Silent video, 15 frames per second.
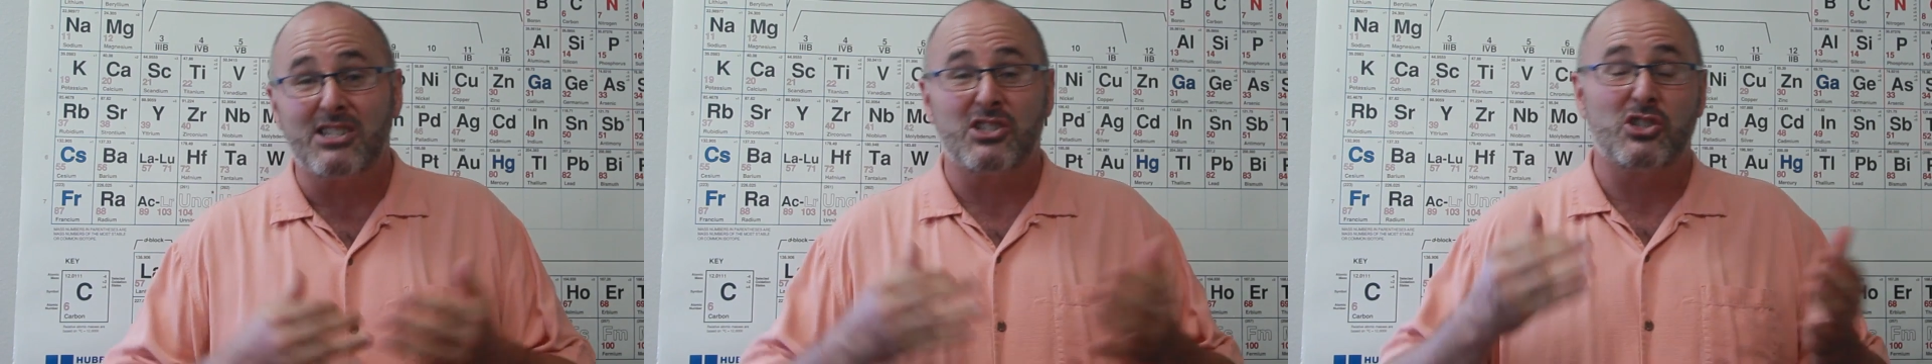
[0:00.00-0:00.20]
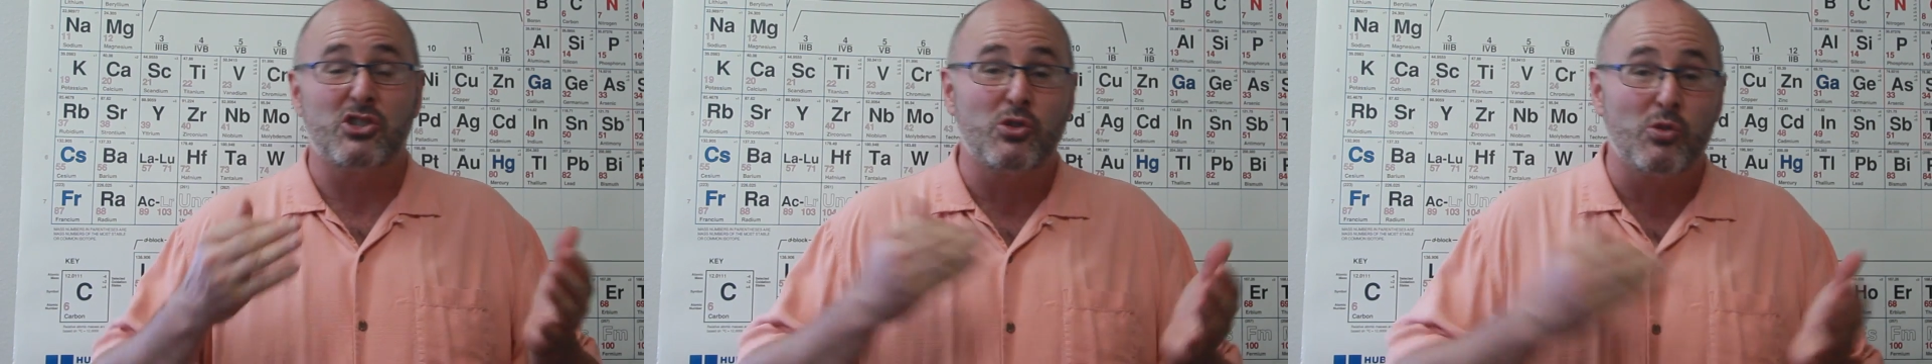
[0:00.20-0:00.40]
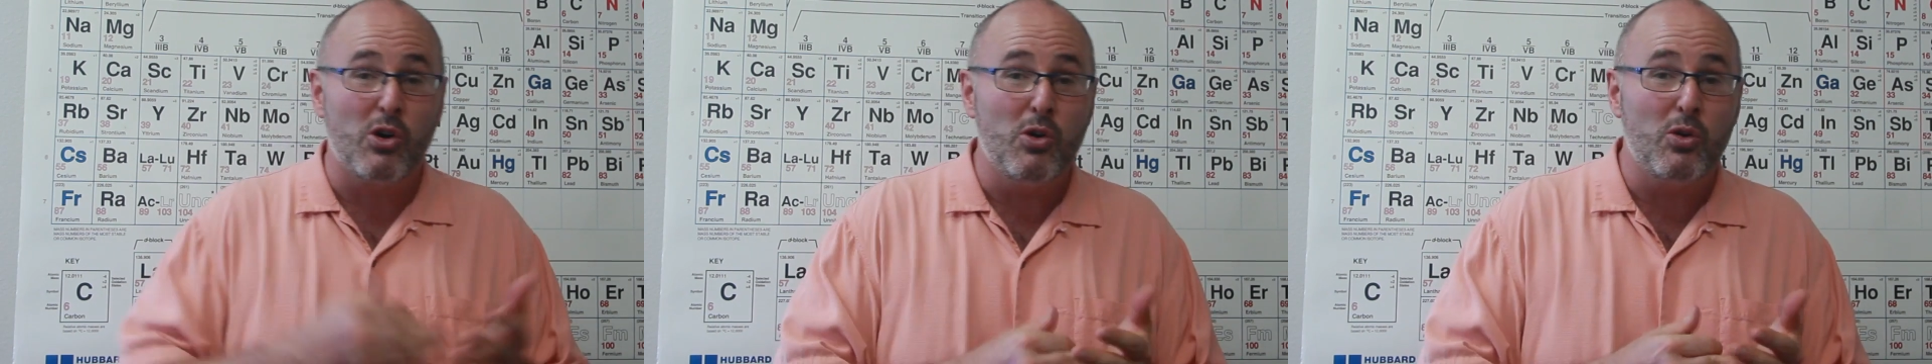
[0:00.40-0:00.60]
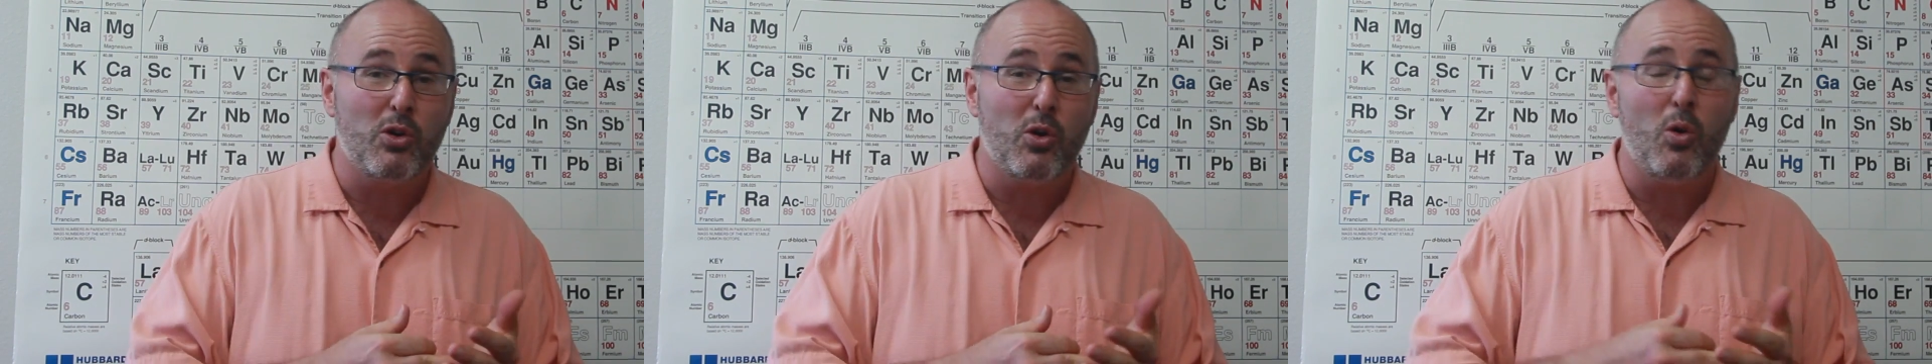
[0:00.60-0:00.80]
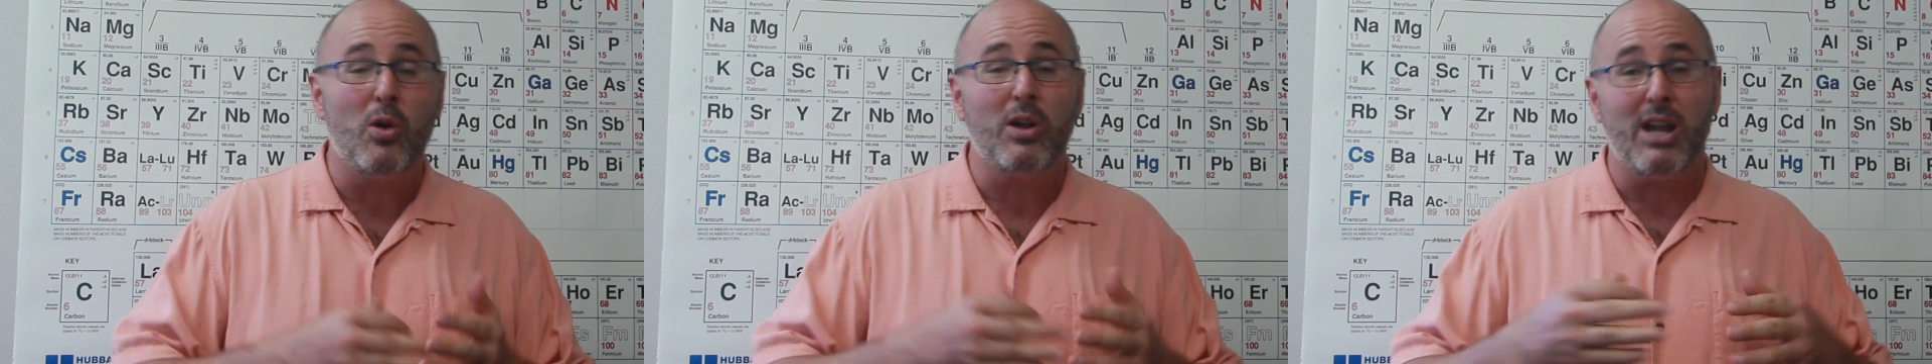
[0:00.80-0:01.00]

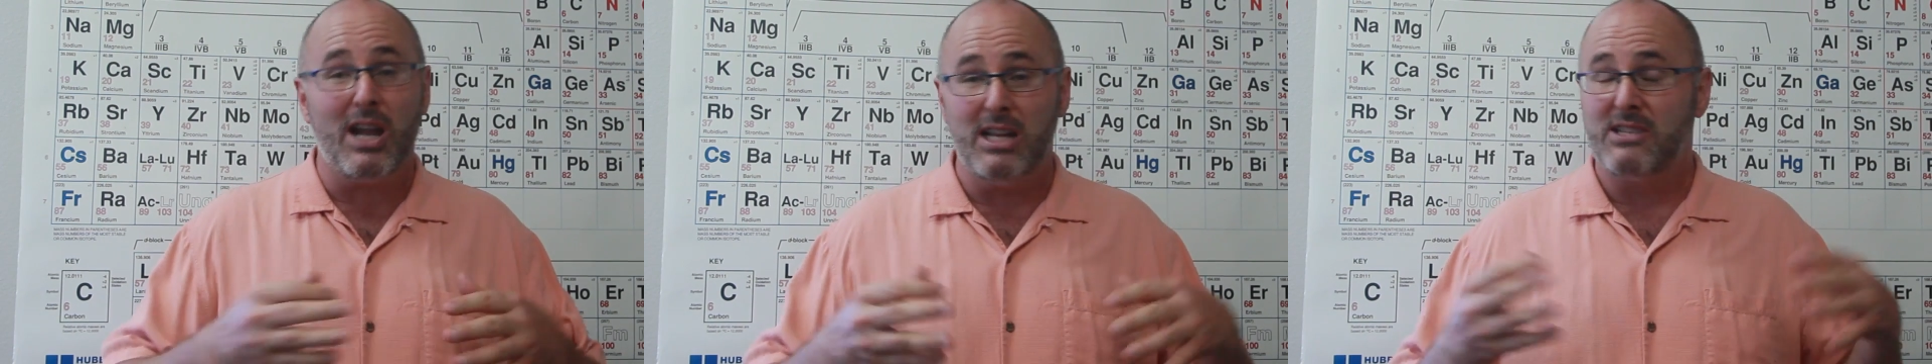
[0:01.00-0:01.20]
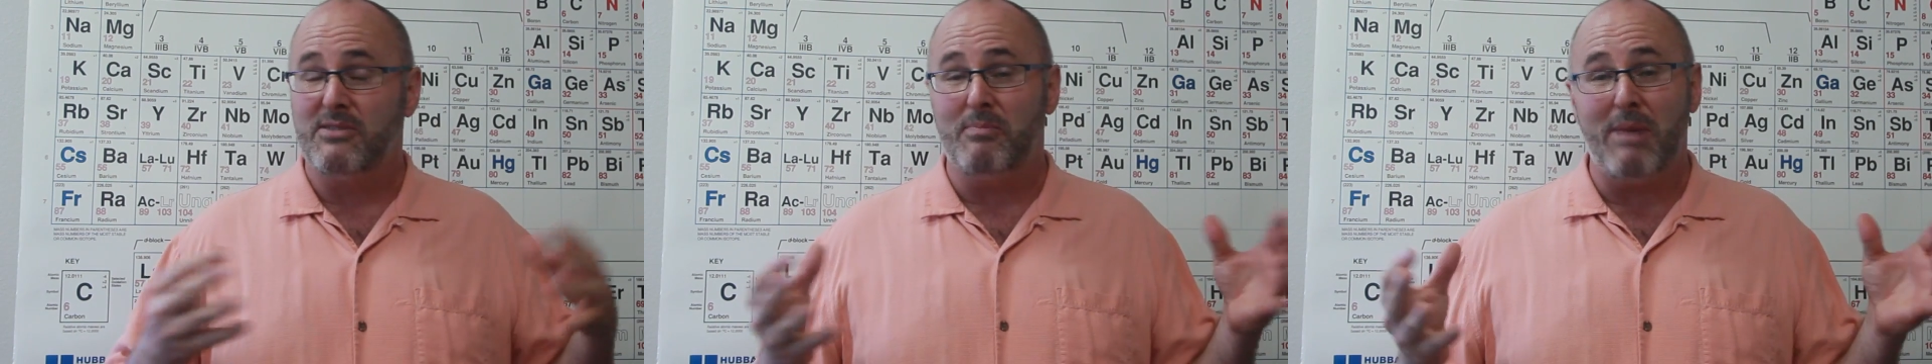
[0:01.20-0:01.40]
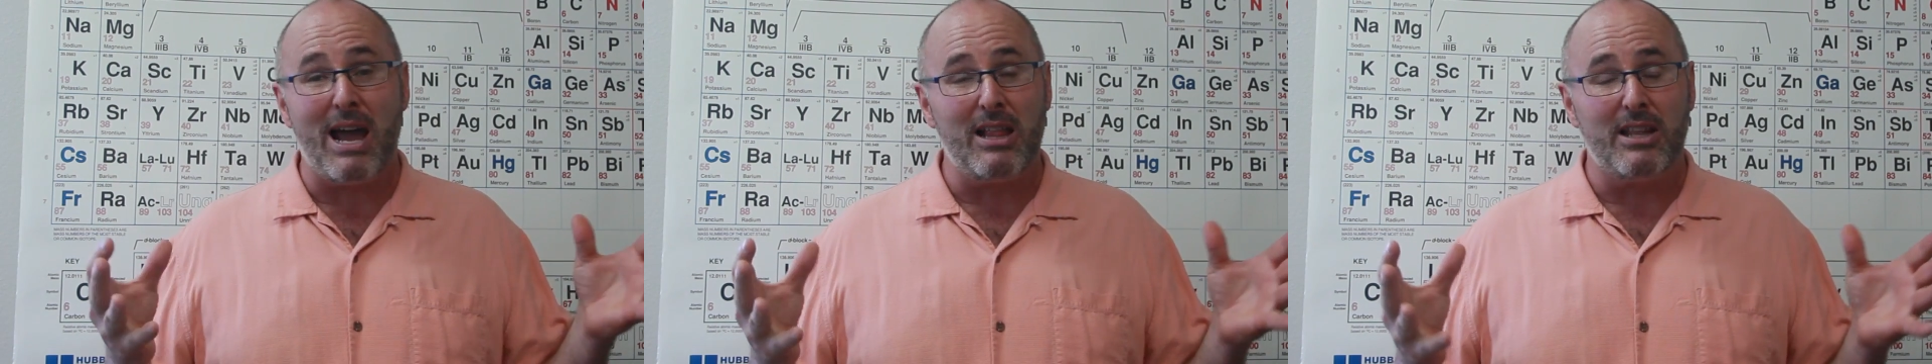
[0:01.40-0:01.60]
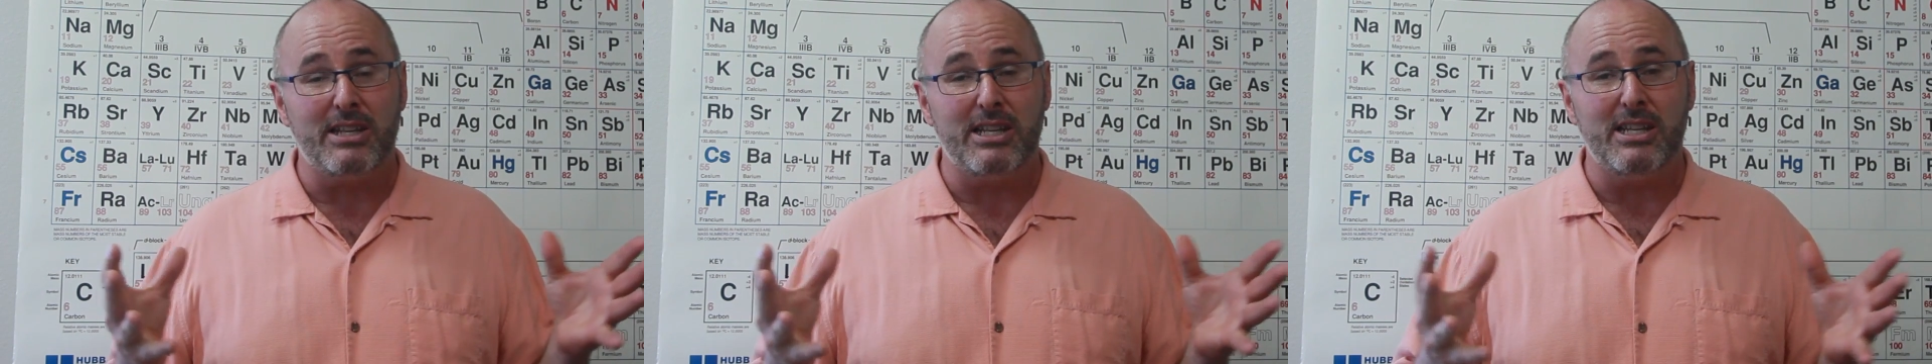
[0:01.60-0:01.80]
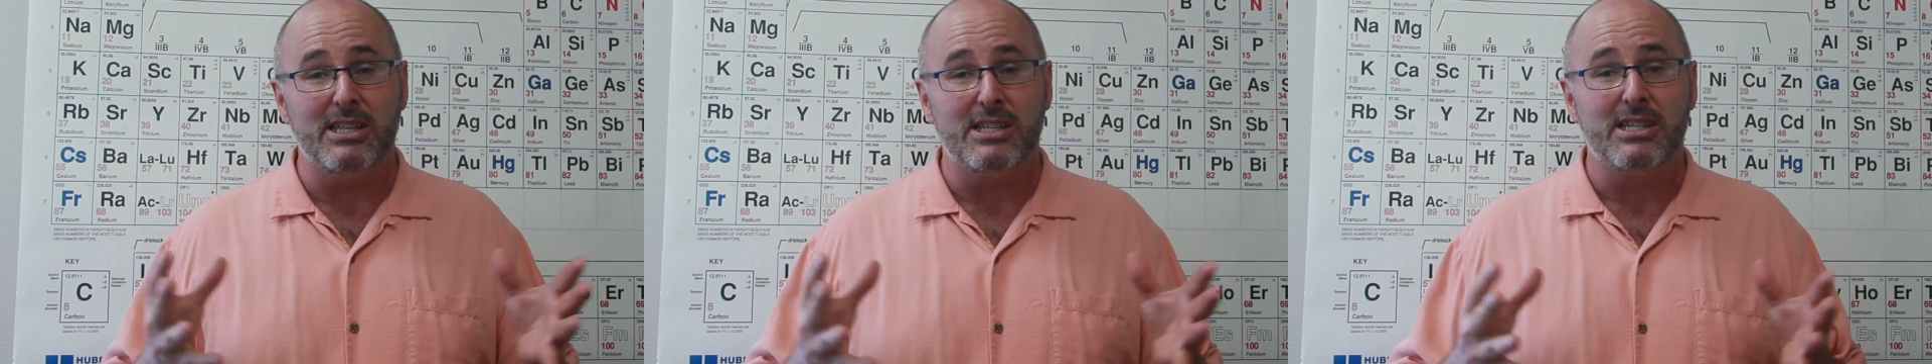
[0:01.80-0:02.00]
stroke, all kinds of
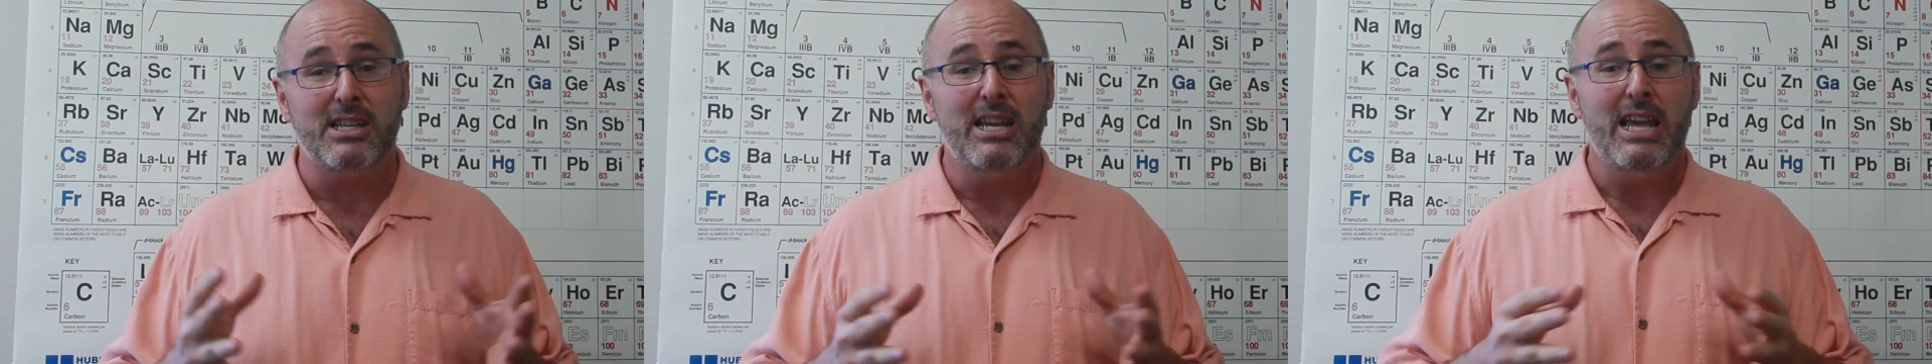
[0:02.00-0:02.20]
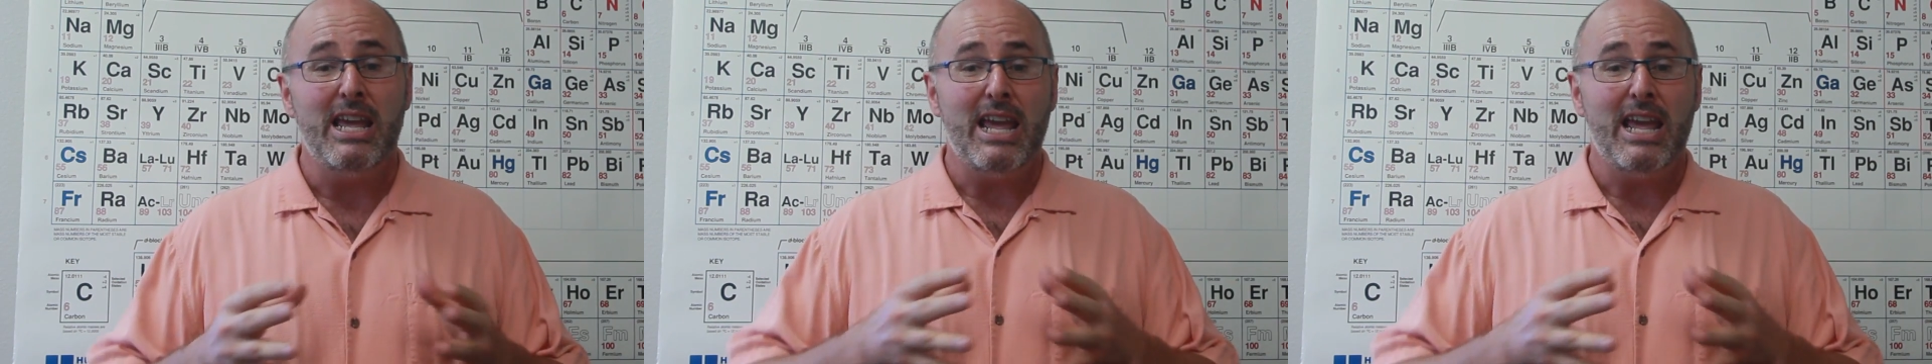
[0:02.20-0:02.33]
maladies.